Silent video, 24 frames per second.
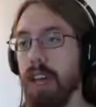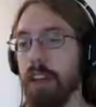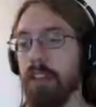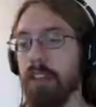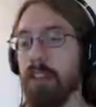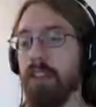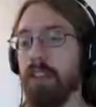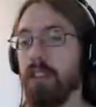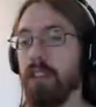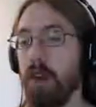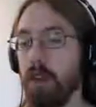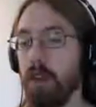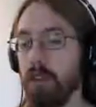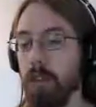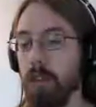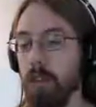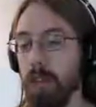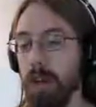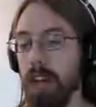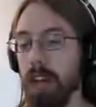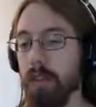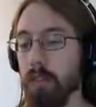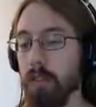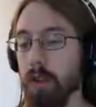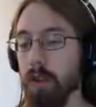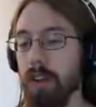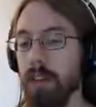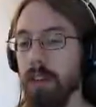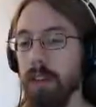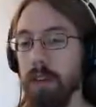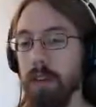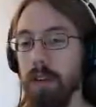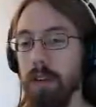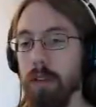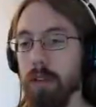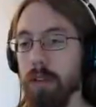And Just Cause 3 is one of
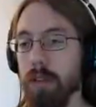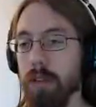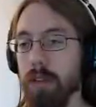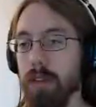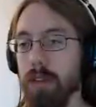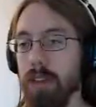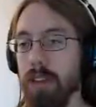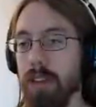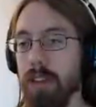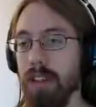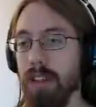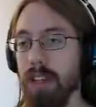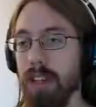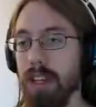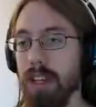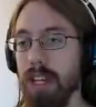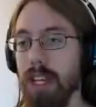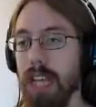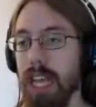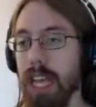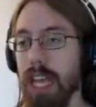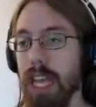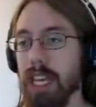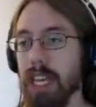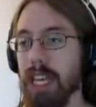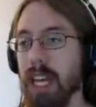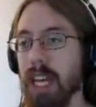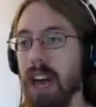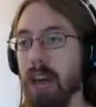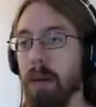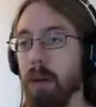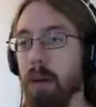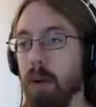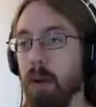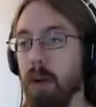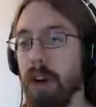those, it
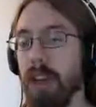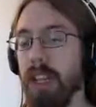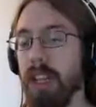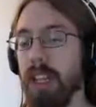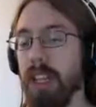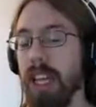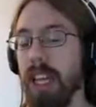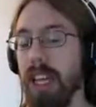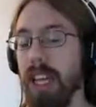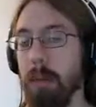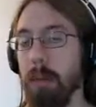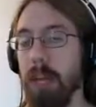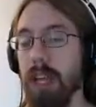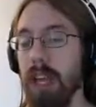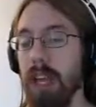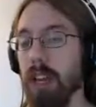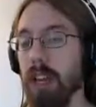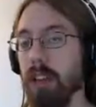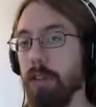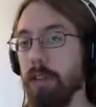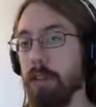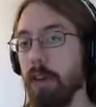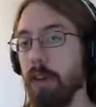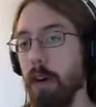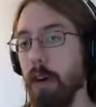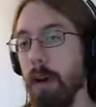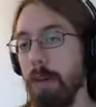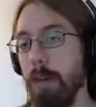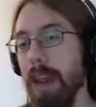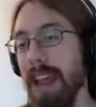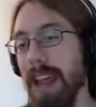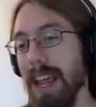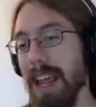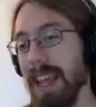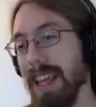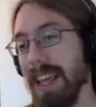got boring, like, immediately for
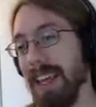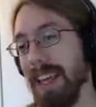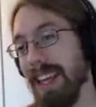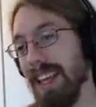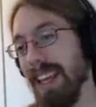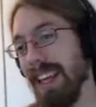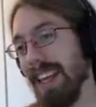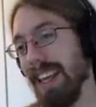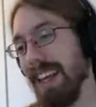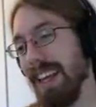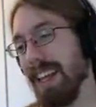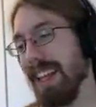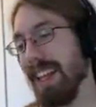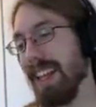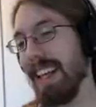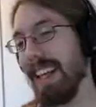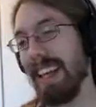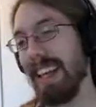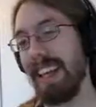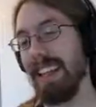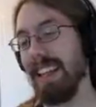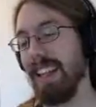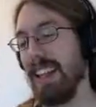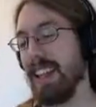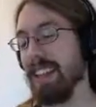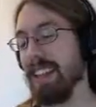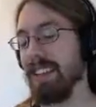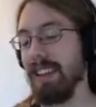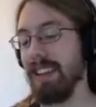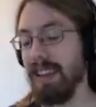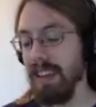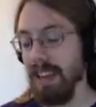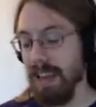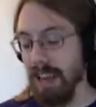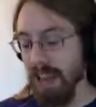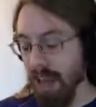me. Like, it
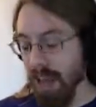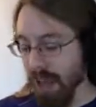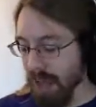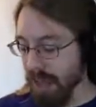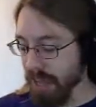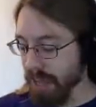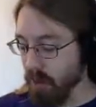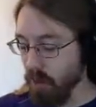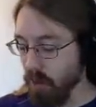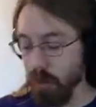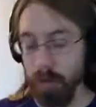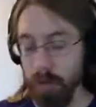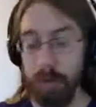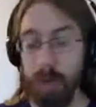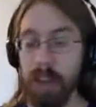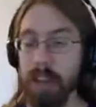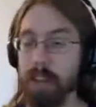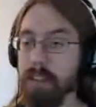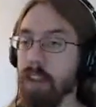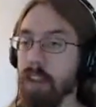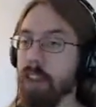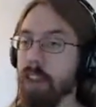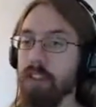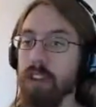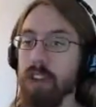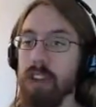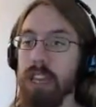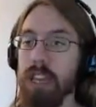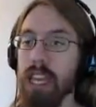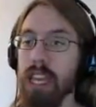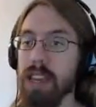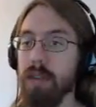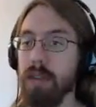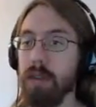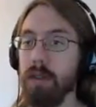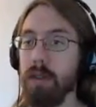did not hook my attention
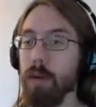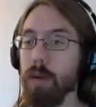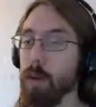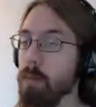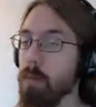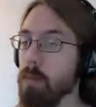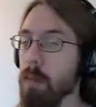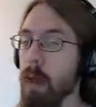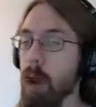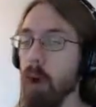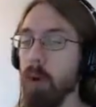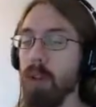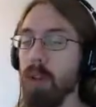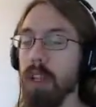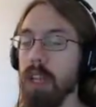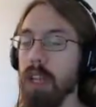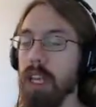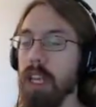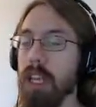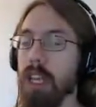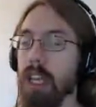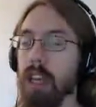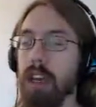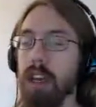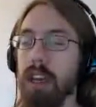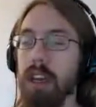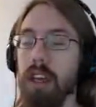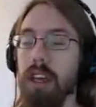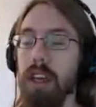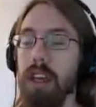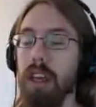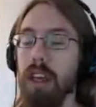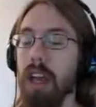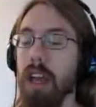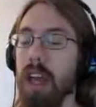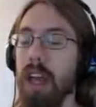even remotely
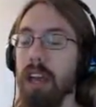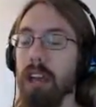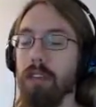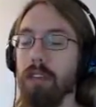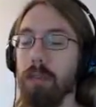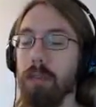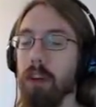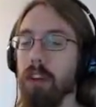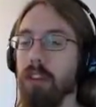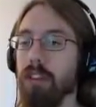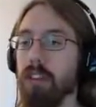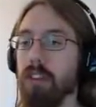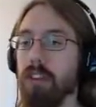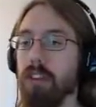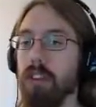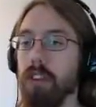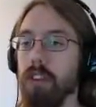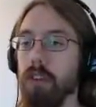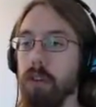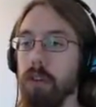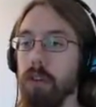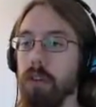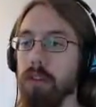as much as Just